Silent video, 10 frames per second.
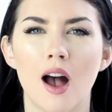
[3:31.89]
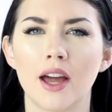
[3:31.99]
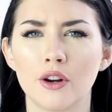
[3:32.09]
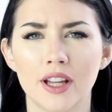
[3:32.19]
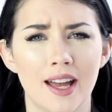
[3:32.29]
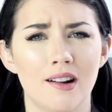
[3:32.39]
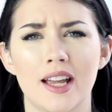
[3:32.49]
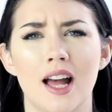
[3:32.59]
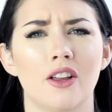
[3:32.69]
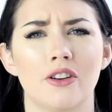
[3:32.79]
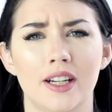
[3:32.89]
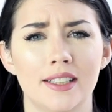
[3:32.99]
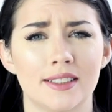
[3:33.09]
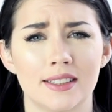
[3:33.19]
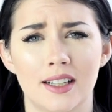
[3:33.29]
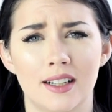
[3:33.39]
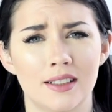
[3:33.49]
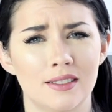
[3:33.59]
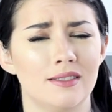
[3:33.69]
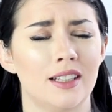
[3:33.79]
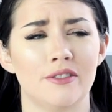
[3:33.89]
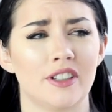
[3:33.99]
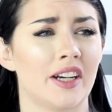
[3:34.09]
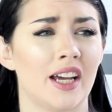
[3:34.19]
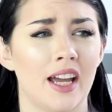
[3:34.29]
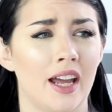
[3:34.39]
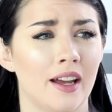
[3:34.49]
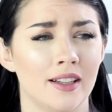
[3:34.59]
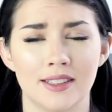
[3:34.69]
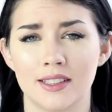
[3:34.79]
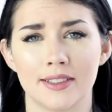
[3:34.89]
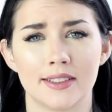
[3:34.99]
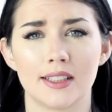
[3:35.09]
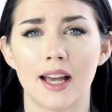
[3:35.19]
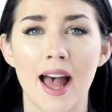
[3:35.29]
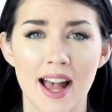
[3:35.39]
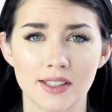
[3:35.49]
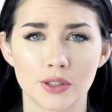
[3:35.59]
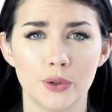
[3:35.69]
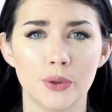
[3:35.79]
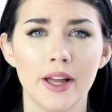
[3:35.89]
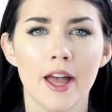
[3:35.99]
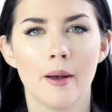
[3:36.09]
I don't count calories every day, it's just a hassle.